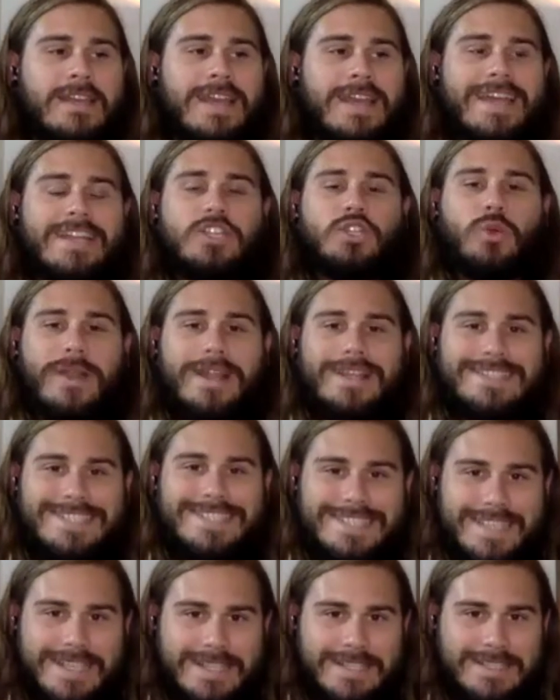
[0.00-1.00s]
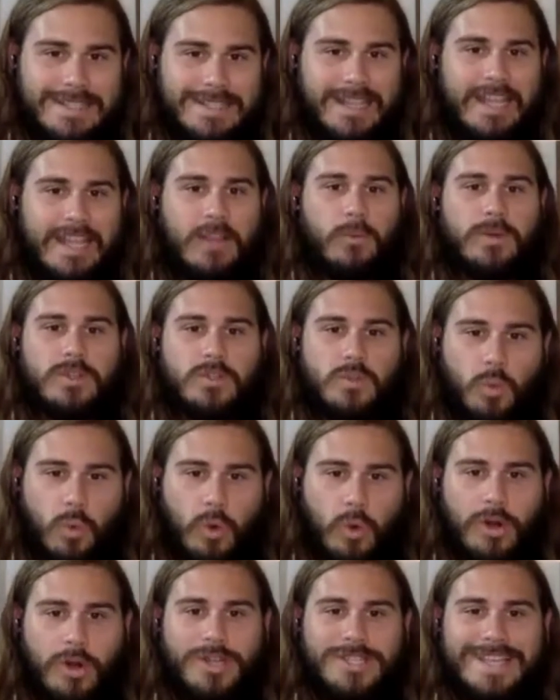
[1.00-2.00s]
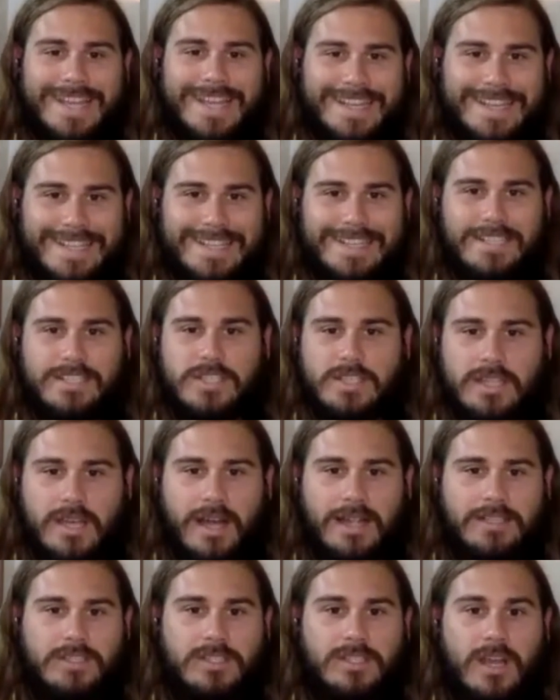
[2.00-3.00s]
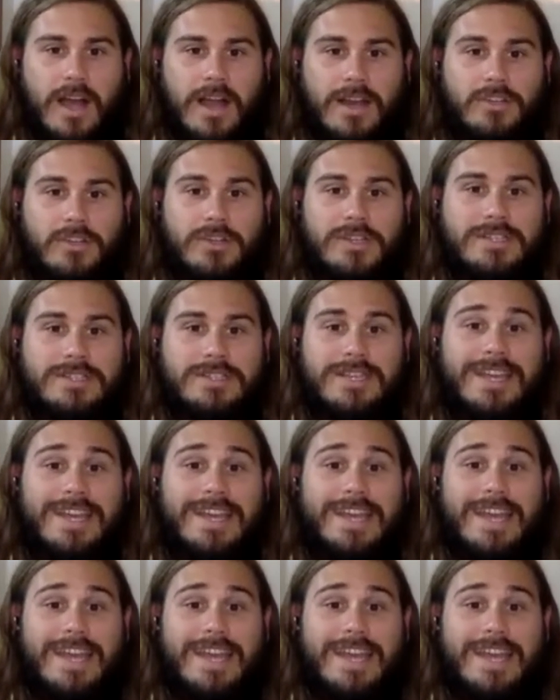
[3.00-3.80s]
it transcends language, words, ideas, thoughts, doctrines.